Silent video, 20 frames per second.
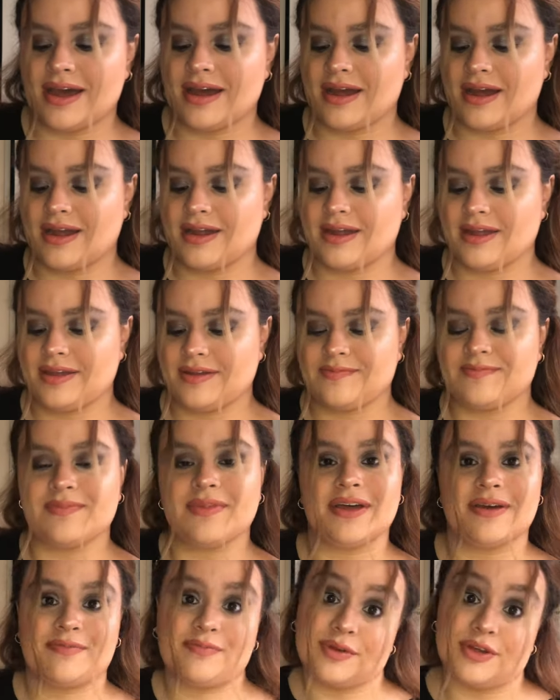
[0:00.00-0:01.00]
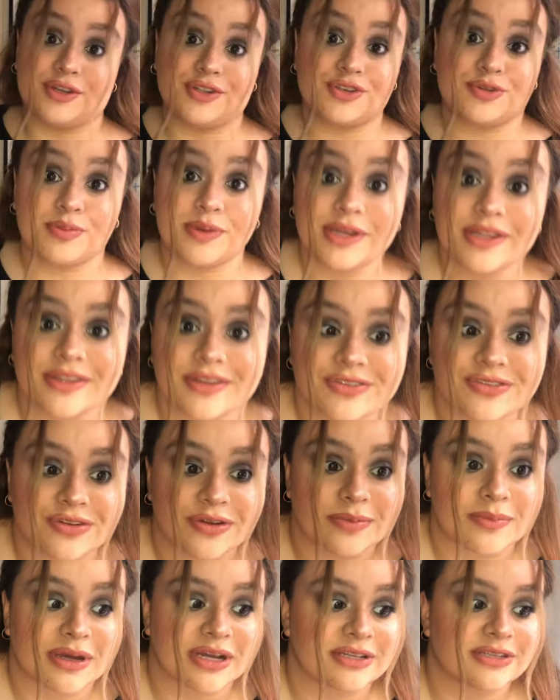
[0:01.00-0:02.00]
I'm gonna spray this
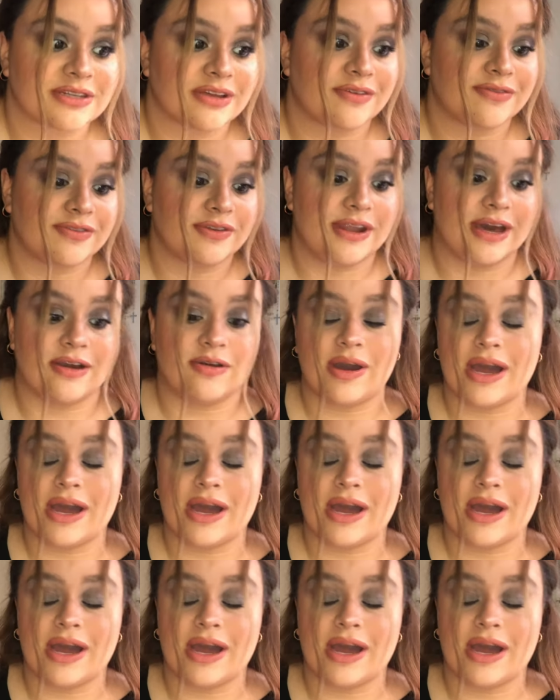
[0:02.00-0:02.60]
on myself now.